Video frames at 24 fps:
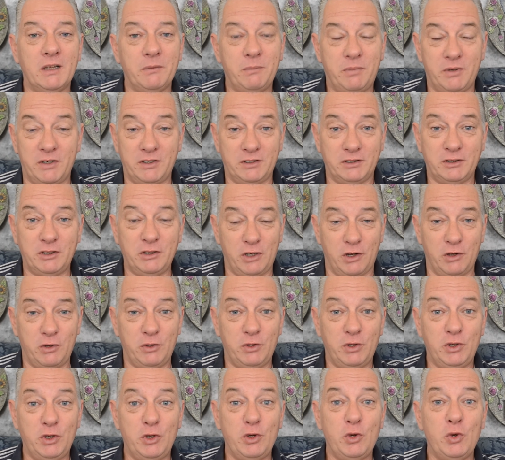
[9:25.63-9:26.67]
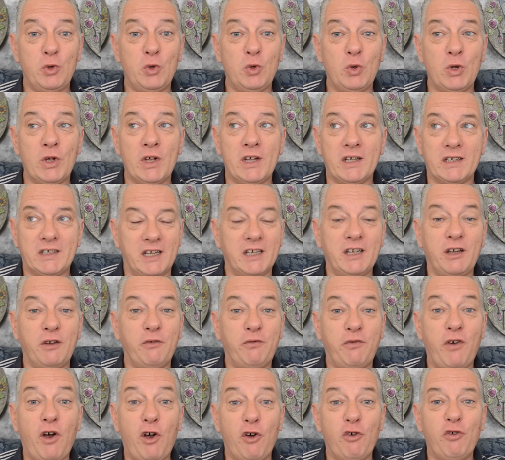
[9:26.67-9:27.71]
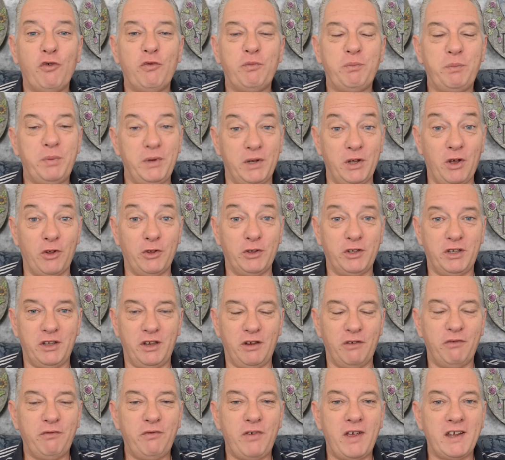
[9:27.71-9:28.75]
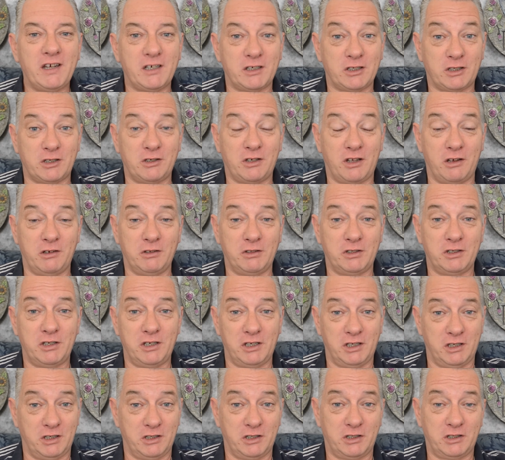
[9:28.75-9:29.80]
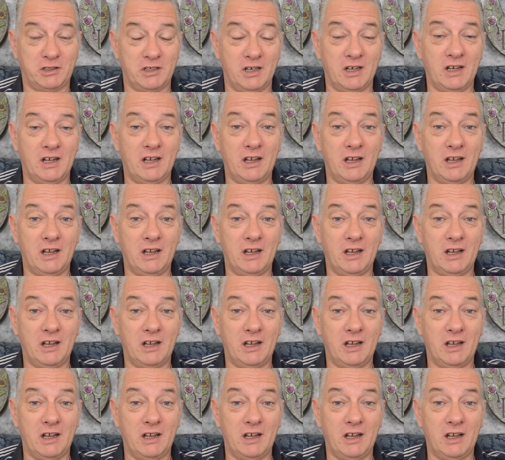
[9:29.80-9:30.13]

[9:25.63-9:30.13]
But you know, you can evolve beyond the effects of those things